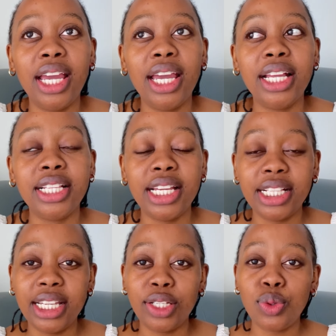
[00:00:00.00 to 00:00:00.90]
and then
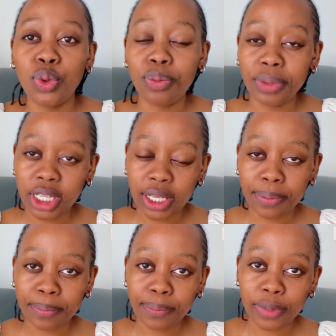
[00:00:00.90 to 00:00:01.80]
they took
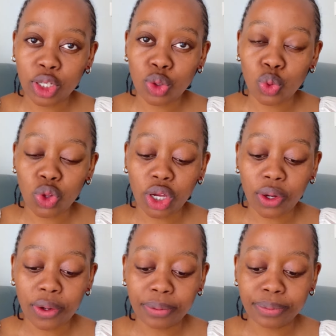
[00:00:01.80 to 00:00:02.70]
me
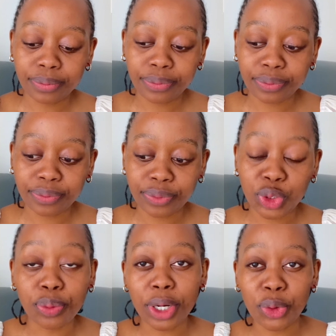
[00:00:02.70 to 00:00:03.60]

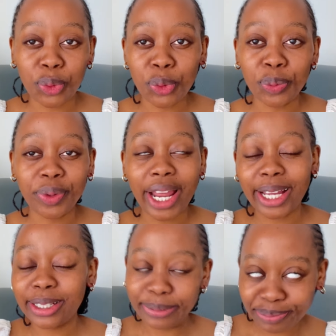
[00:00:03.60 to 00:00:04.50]
to my room.
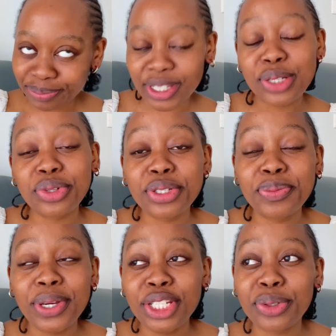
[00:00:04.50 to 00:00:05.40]
Like it was
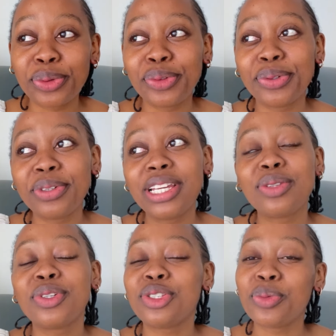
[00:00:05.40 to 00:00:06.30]
special, it
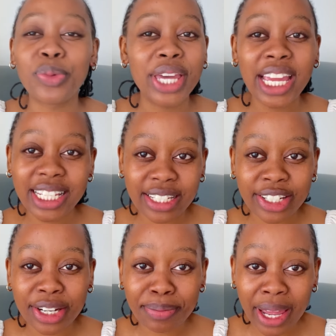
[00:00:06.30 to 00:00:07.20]
was a weird
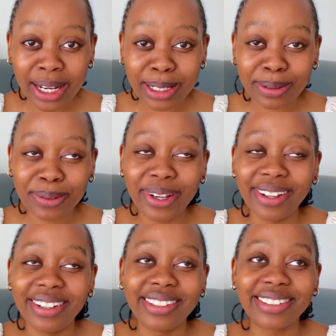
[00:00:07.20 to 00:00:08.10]
treatment
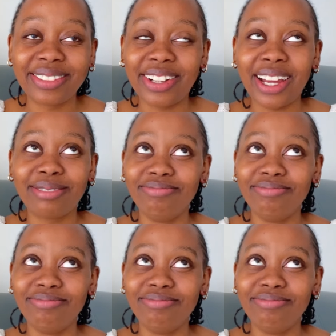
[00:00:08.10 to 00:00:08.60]
because I'm like